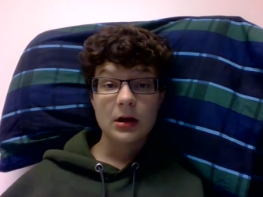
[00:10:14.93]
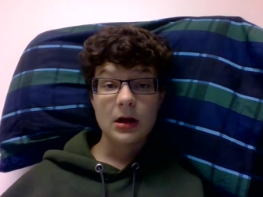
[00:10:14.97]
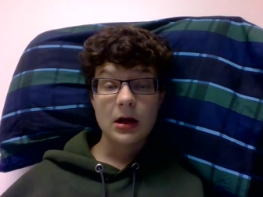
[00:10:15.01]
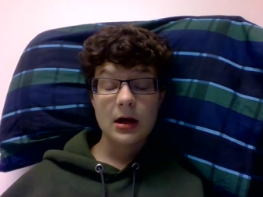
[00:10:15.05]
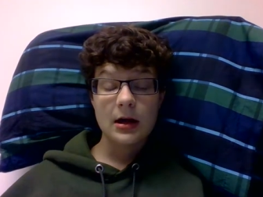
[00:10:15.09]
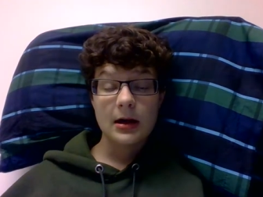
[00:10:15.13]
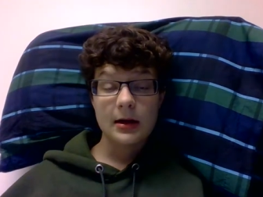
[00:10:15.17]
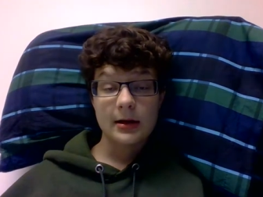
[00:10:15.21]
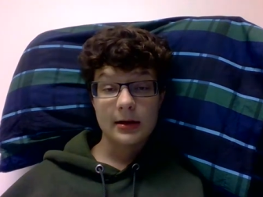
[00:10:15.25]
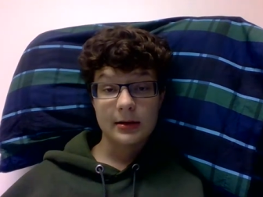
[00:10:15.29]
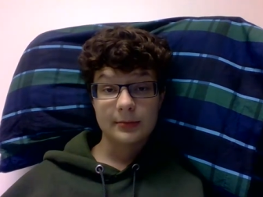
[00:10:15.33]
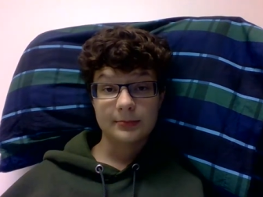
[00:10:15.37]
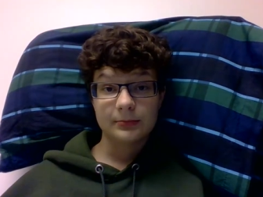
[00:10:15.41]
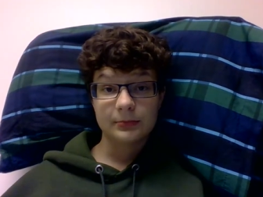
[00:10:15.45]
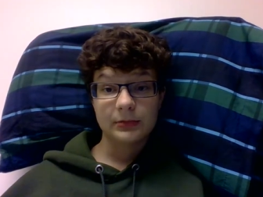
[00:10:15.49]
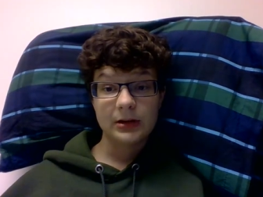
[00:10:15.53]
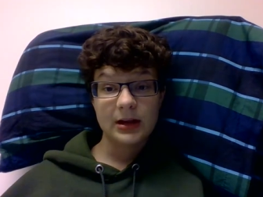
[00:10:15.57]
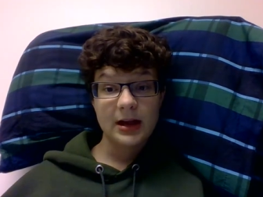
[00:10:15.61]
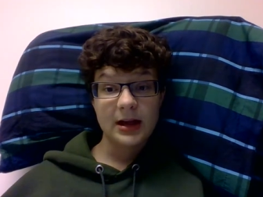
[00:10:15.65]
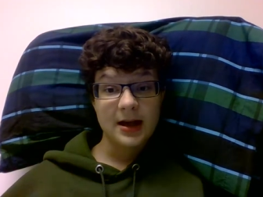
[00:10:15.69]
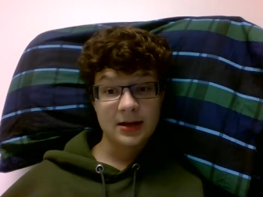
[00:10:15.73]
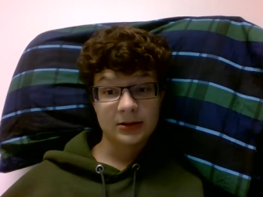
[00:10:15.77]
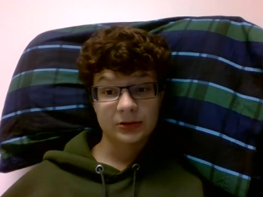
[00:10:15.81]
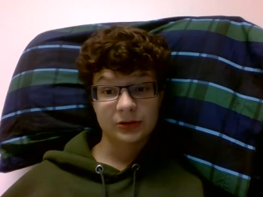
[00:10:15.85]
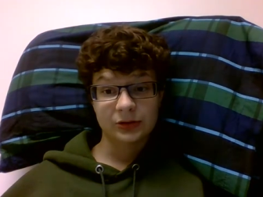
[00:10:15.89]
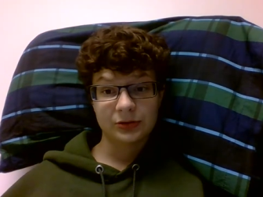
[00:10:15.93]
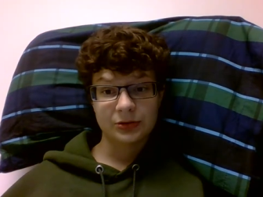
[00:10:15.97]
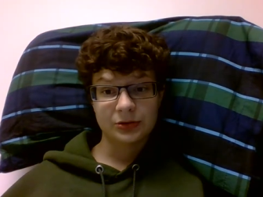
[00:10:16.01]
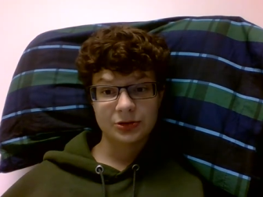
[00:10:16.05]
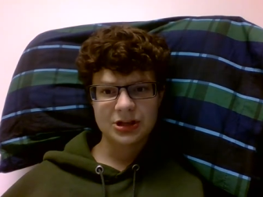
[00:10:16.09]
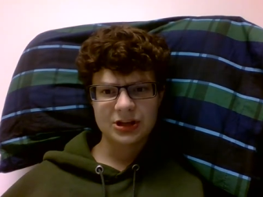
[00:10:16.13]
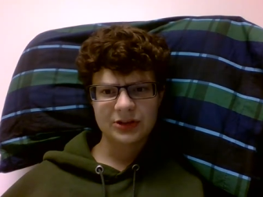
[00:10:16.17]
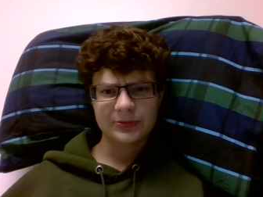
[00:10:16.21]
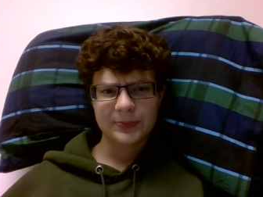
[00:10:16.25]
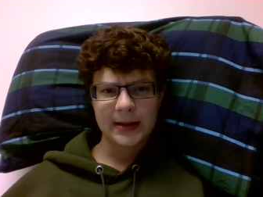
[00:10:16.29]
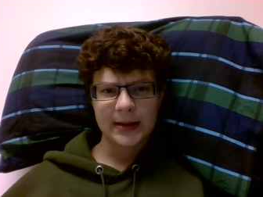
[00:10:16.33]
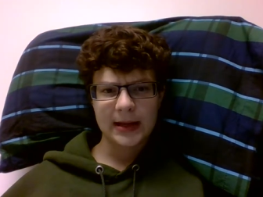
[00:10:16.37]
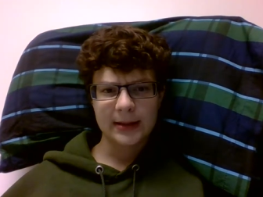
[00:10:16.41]
Uh, yeah, so
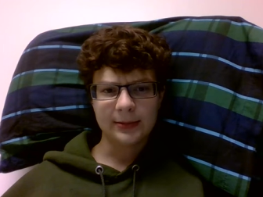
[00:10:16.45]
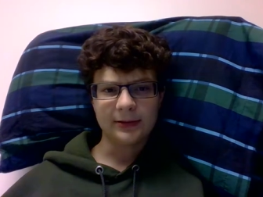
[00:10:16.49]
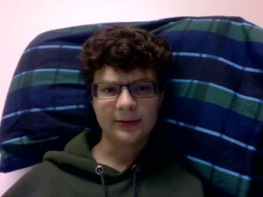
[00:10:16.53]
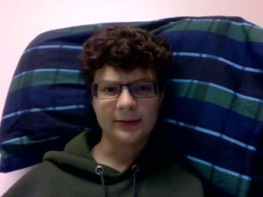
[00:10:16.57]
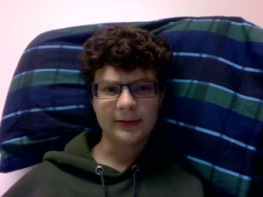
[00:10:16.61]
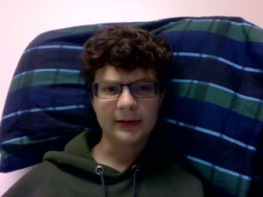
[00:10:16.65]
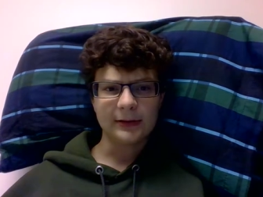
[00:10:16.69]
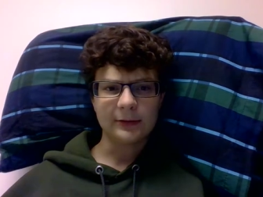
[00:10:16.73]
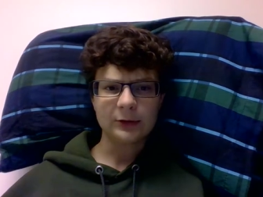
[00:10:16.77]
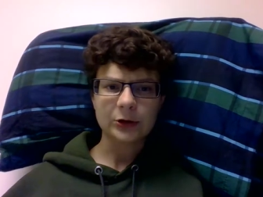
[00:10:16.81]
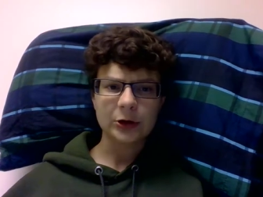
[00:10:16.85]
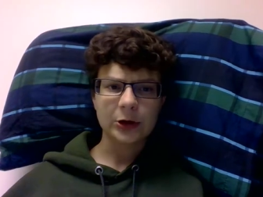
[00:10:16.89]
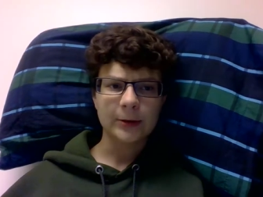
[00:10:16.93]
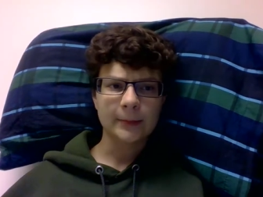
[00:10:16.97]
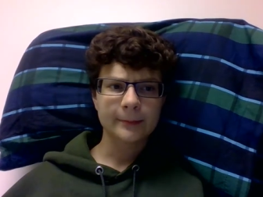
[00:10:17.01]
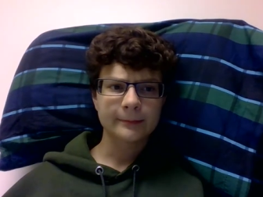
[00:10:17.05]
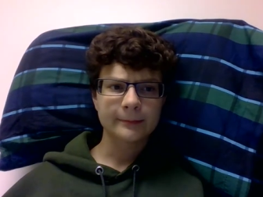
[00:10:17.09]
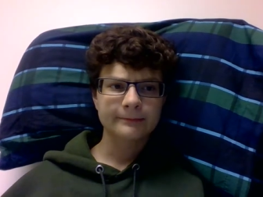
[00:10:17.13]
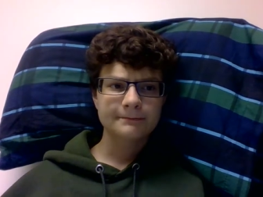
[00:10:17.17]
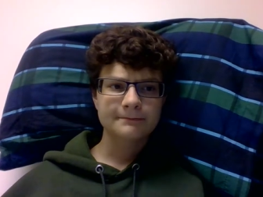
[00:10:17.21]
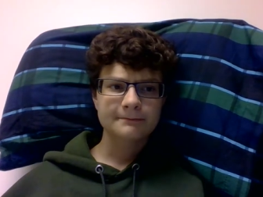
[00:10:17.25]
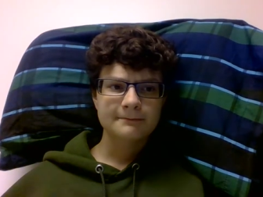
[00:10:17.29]
she has baby fever,